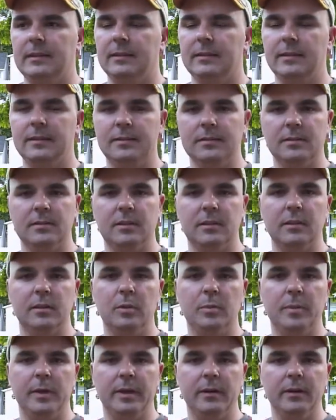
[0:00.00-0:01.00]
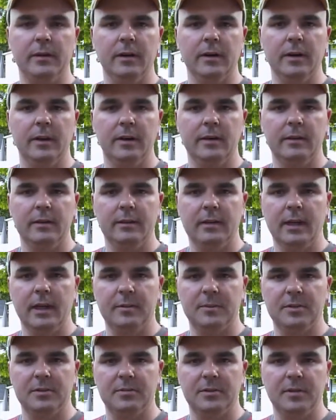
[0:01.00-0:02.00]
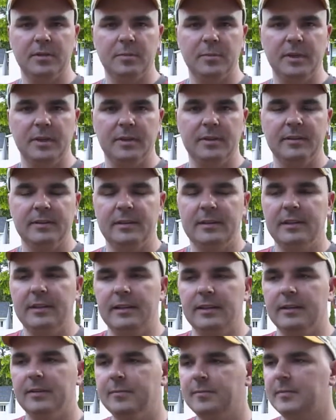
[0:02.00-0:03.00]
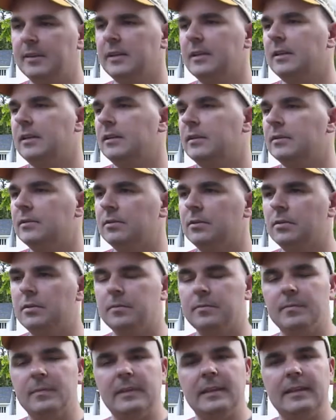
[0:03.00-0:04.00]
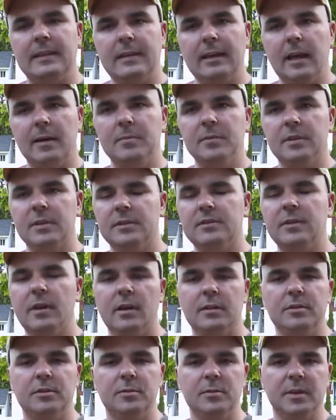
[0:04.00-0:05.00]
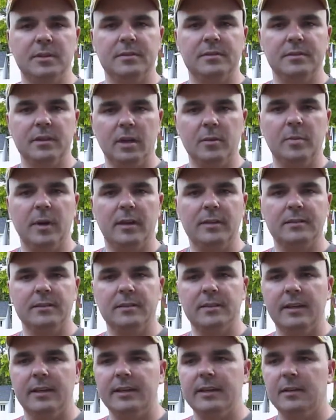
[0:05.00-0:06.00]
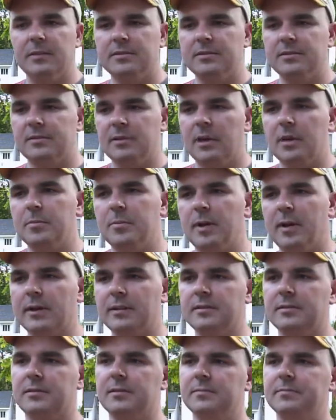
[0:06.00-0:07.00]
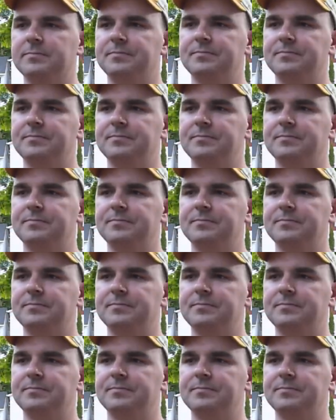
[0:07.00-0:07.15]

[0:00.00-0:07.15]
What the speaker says: this is a little better atmosphere to be in. So I'm going to talk to you about Starbucks today. Now, Starbucks